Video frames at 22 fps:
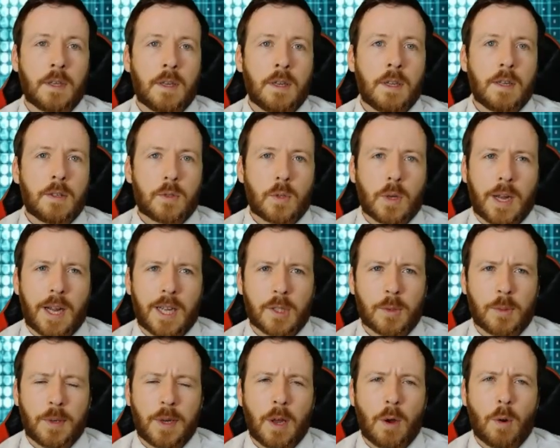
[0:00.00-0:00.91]
So
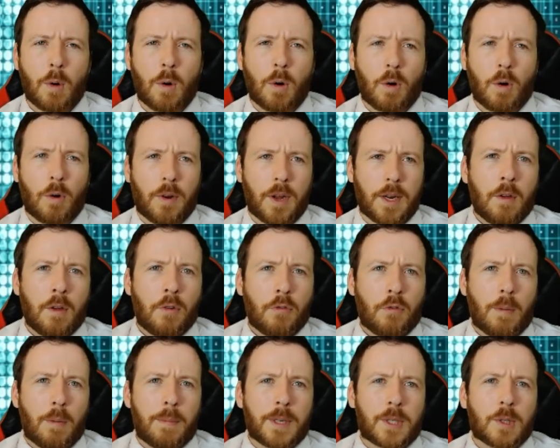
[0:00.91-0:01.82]
as we know already,
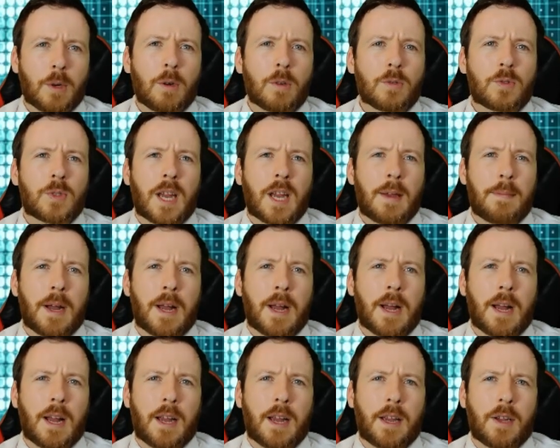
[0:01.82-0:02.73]
from its all-time
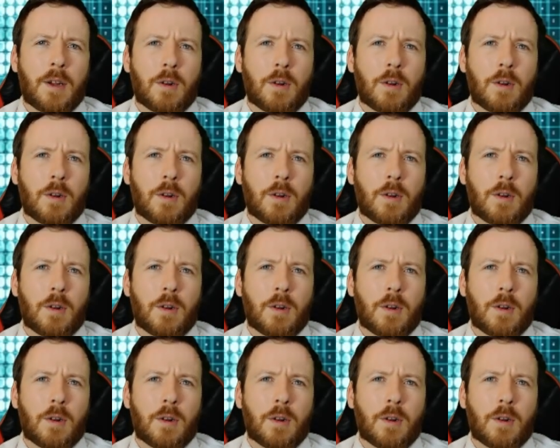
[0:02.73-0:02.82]
high,